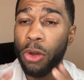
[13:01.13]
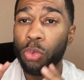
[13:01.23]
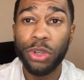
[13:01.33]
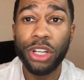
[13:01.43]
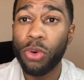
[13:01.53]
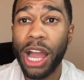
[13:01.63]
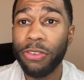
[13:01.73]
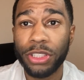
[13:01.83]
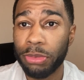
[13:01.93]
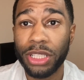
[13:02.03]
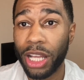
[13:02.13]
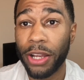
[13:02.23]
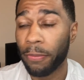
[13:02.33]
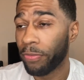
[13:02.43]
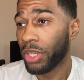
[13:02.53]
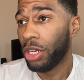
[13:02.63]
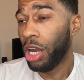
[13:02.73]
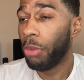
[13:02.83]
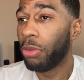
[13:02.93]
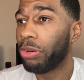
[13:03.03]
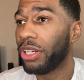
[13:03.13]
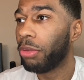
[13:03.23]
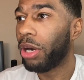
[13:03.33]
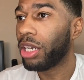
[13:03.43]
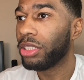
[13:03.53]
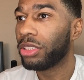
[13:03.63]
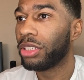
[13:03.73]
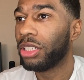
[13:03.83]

we don't have to be like, I'm going to pray about it.